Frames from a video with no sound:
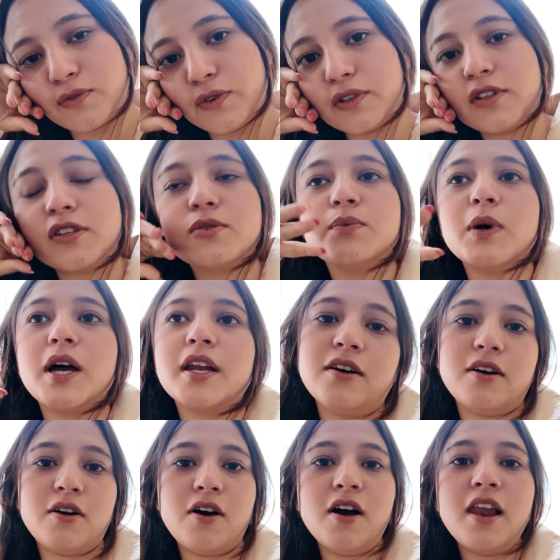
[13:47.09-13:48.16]
So for this
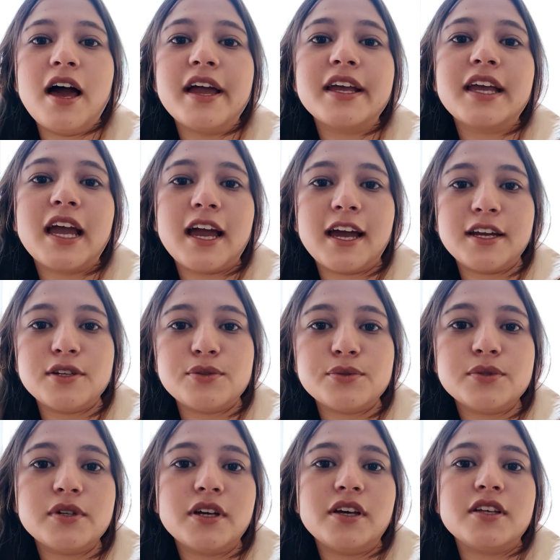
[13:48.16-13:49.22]
one, all I
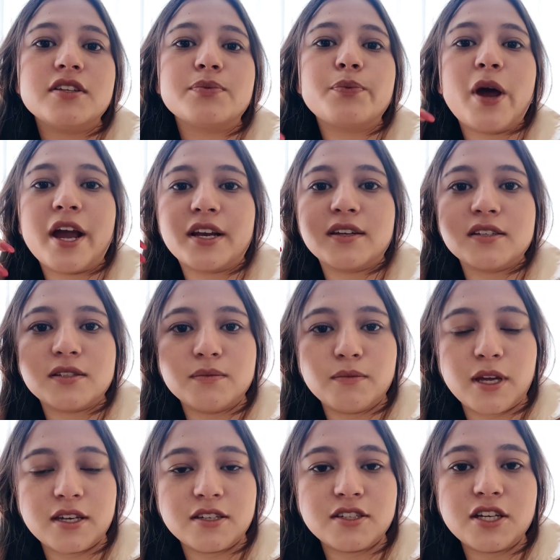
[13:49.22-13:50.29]
can do is
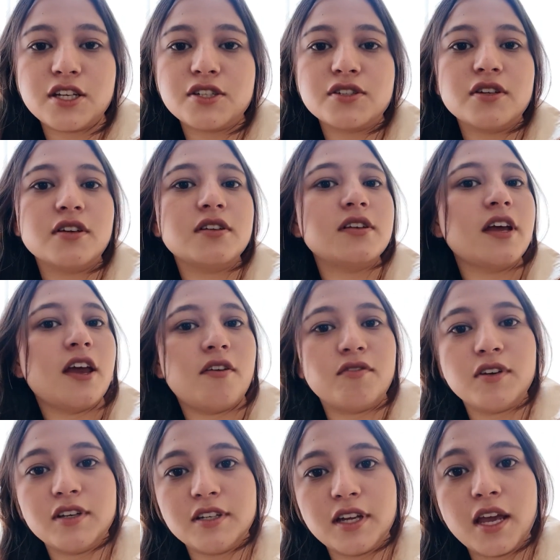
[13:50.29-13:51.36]
practice meditation
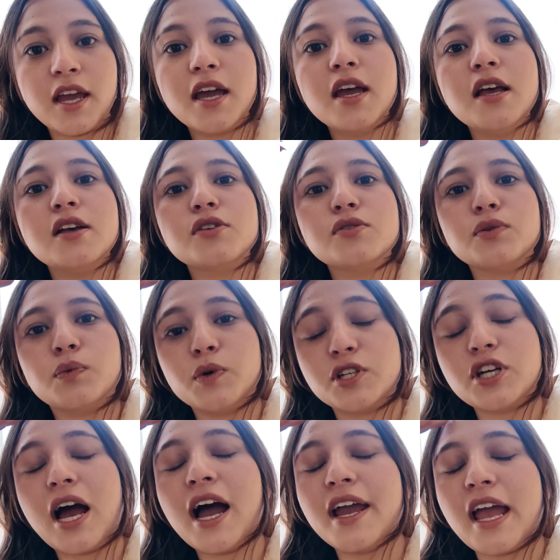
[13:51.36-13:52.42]
every day,
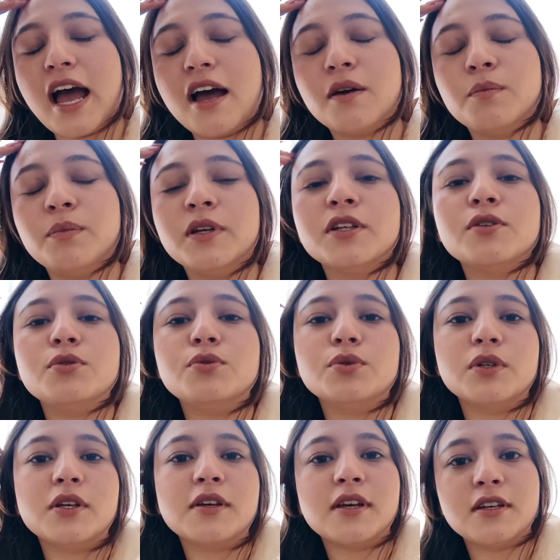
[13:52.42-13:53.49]
so which I have
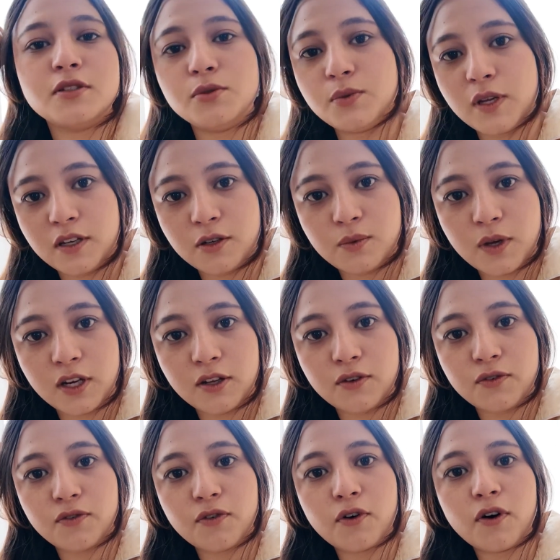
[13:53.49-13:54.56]
been doing in
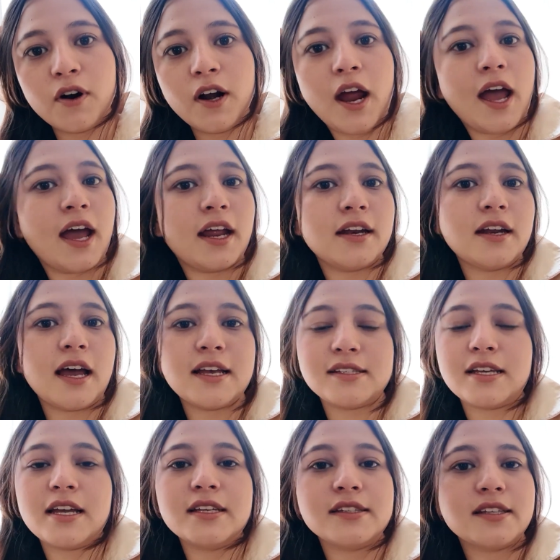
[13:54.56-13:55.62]
2024.
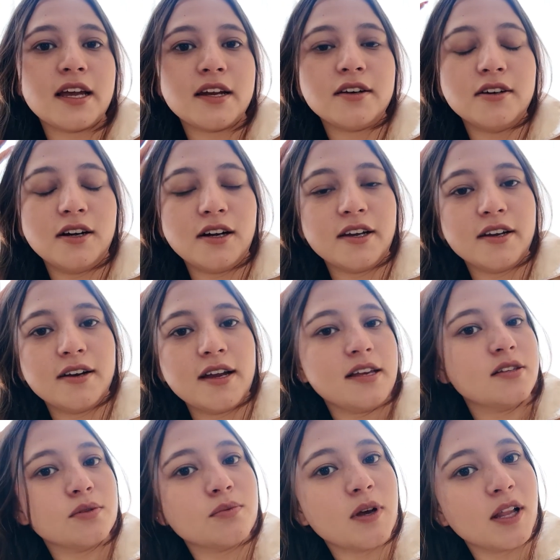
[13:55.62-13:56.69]
And as I said
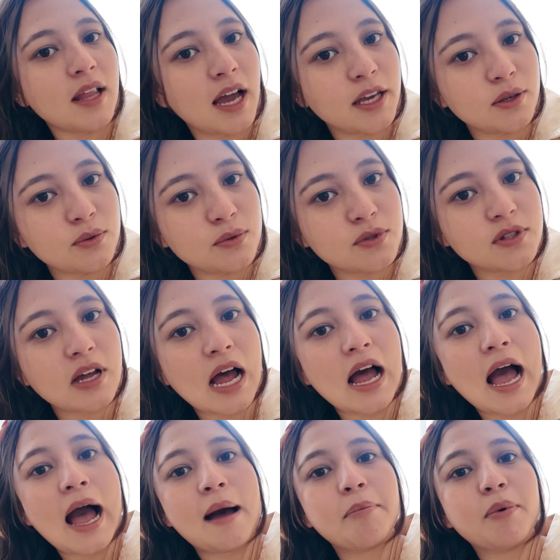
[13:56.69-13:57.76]
earlier as well, I
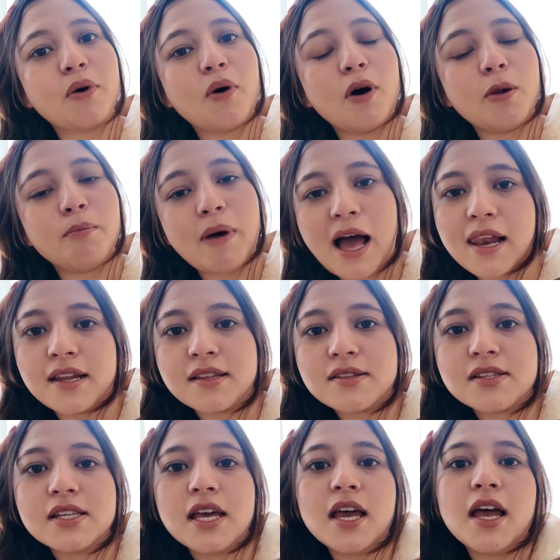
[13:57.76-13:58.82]
use the app called
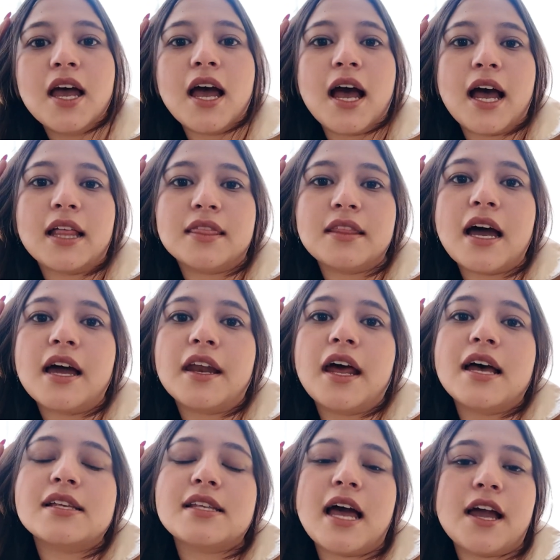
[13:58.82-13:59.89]
Balance, and
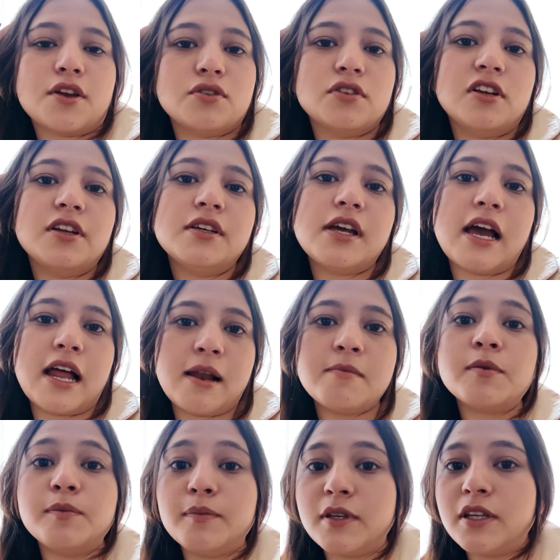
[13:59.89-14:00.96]
that has actually
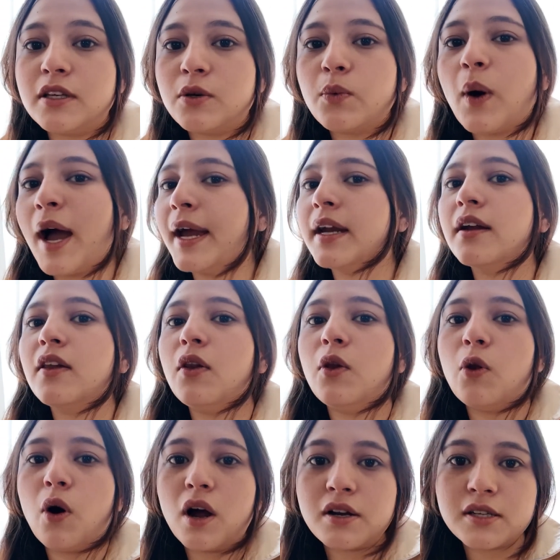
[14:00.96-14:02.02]
helped me
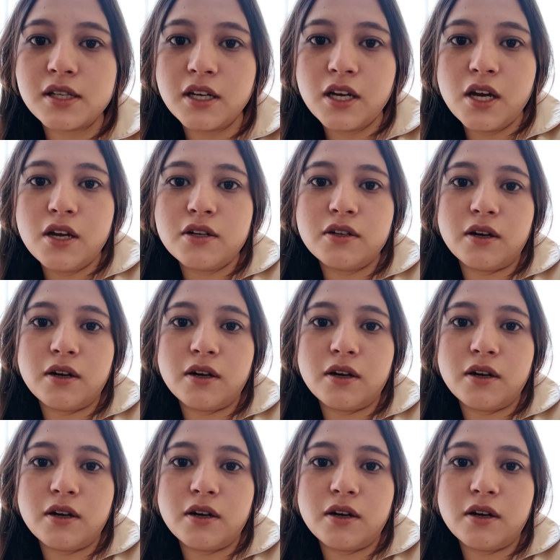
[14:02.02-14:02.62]
quite a lot.